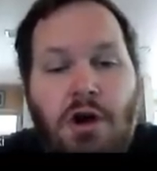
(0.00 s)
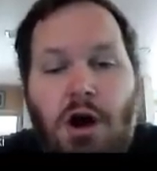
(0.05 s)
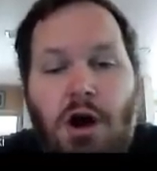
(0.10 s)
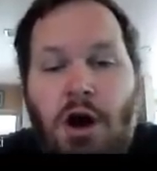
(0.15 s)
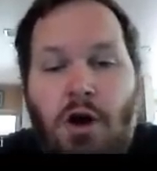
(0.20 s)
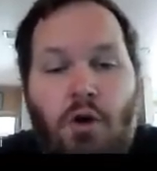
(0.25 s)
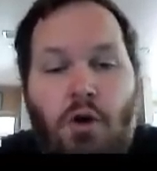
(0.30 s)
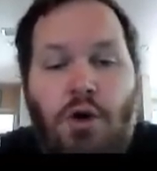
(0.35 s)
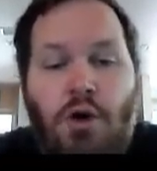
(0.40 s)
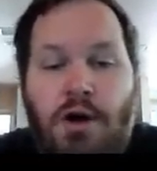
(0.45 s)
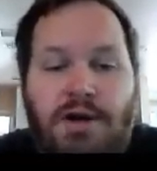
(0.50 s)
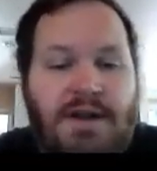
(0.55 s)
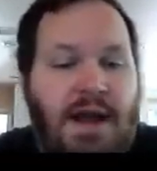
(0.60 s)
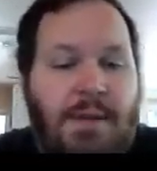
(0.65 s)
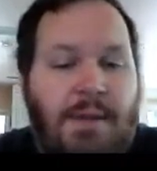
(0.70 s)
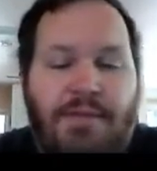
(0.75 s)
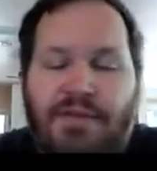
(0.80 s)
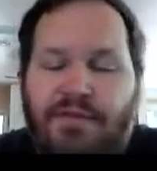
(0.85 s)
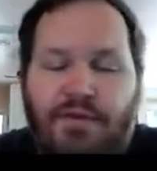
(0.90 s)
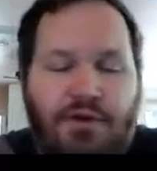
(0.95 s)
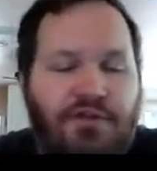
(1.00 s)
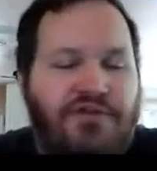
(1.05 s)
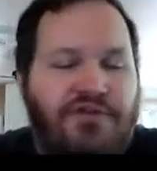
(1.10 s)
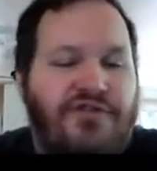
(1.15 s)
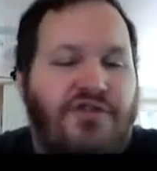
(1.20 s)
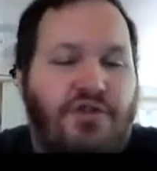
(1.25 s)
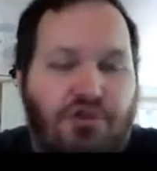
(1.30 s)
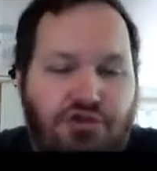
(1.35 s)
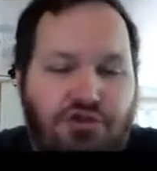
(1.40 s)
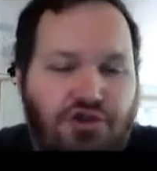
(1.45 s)
or a depth first
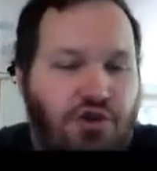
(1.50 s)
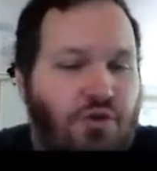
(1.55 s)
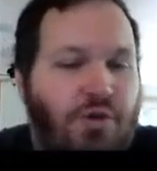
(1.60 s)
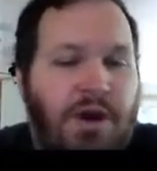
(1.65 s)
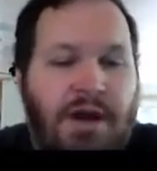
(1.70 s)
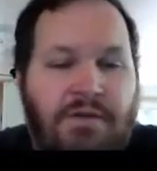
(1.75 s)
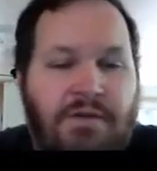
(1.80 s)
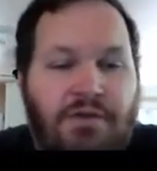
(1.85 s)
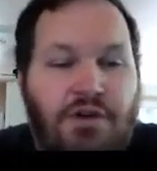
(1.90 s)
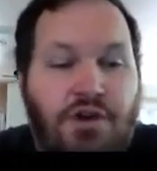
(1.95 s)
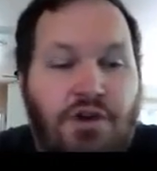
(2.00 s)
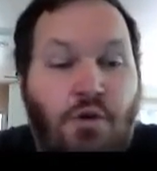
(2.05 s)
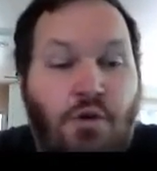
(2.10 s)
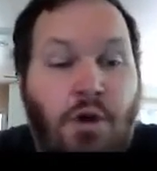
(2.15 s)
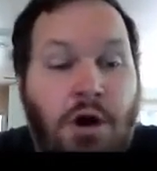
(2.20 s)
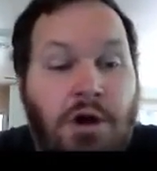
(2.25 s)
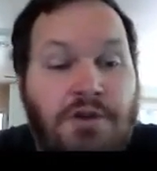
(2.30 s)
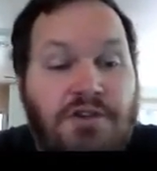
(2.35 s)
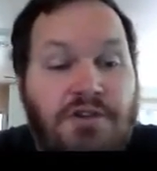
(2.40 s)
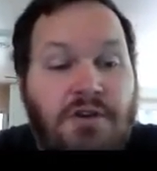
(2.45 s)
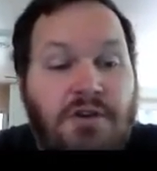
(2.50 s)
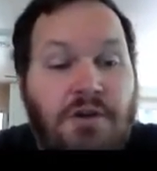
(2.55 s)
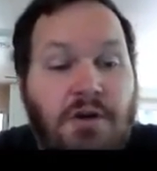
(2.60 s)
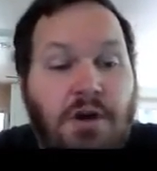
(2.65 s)
search, or whatever you want.